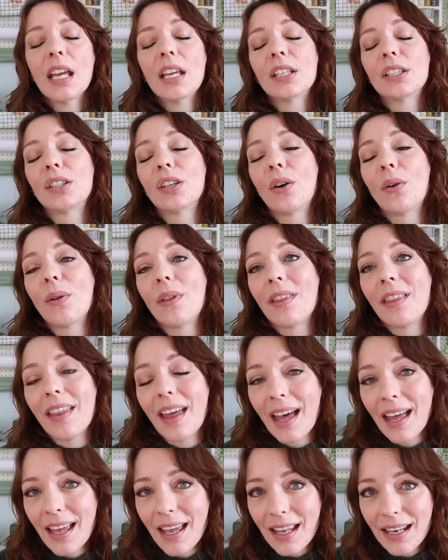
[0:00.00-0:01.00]
So
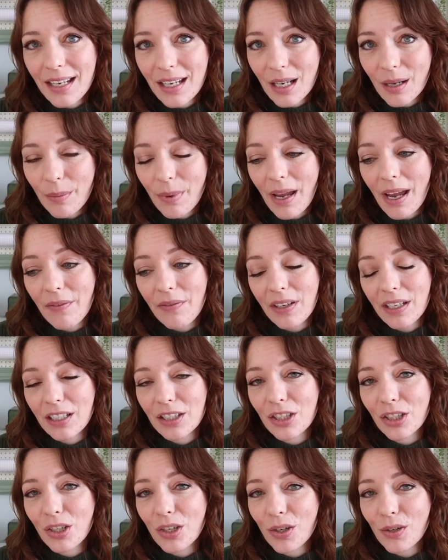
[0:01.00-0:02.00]
that ended up having
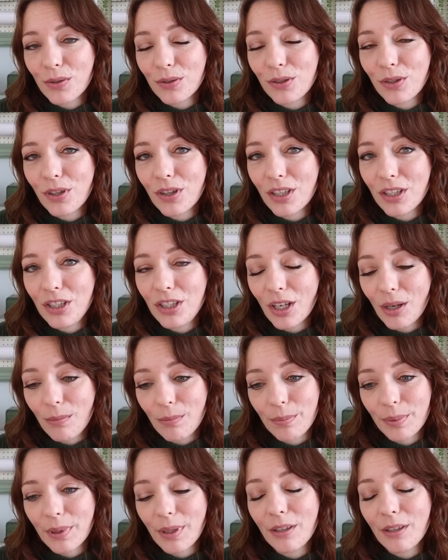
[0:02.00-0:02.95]
to go to the dump.